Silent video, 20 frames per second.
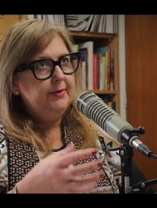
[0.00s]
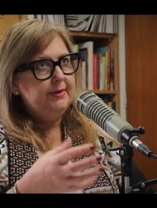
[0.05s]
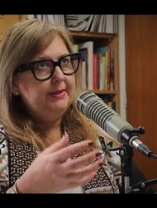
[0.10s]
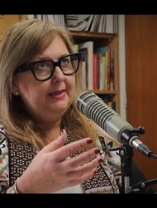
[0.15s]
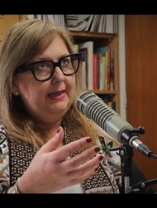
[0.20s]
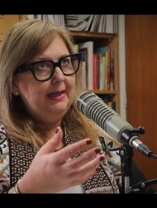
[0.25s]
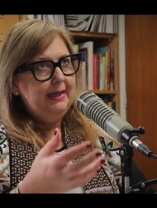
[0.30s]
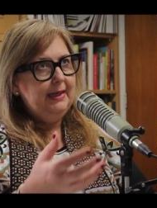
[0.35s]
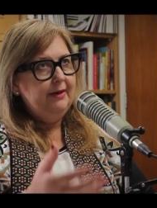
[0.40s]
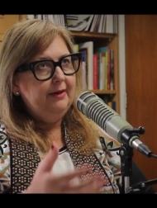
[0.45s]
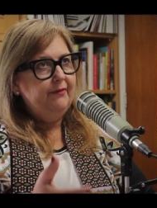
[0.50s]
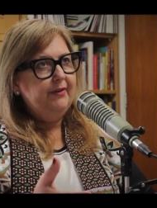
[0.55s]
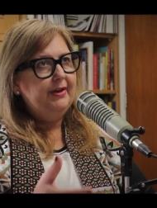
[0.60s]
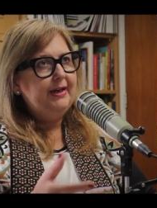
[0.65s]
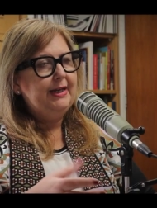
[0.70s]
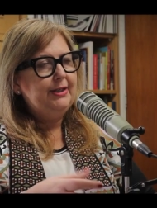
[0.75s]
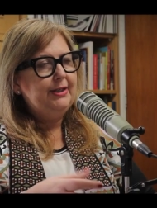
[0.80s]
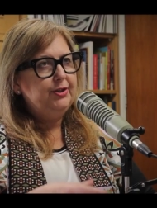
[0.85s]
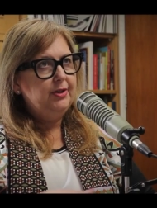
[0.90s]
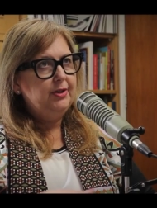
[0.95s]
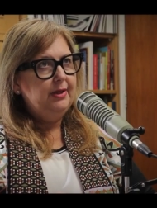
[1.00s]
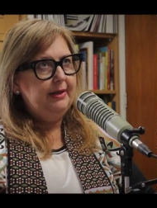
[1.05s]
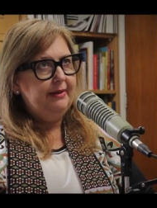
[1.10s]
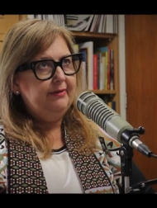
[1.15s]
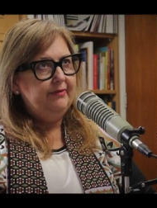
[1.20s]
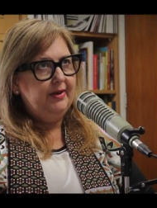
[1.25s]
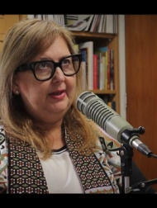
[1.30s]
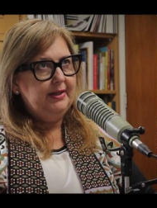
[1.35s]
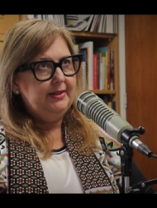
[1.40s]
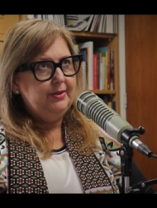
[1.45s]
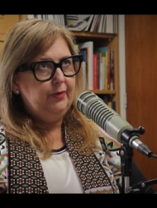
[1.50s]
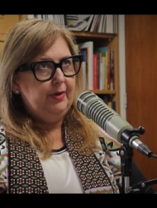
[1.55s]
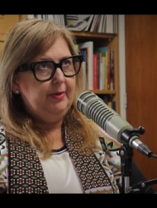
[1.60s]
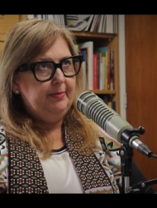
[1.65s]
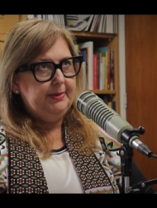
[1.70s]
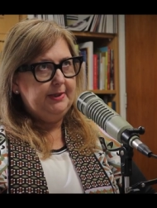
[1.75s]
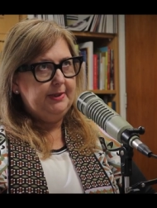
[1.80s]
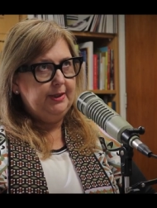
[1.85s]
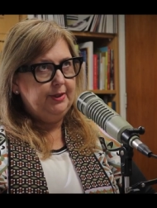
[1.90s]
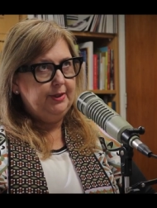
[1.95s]
you're sitting in a financial advisory
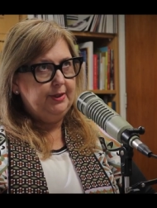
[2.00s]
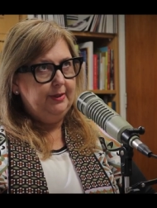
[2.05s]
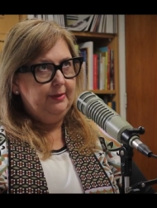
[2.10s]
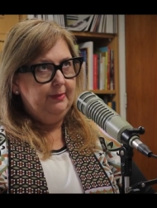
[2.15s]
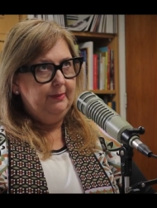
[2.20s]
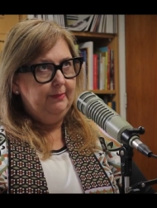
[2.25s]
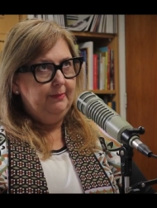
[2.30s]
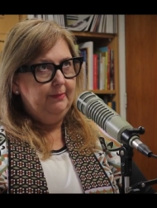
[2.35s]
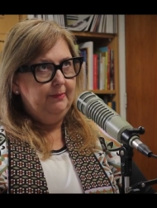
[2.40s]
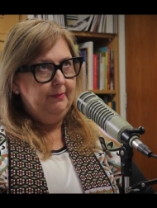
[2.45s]
position.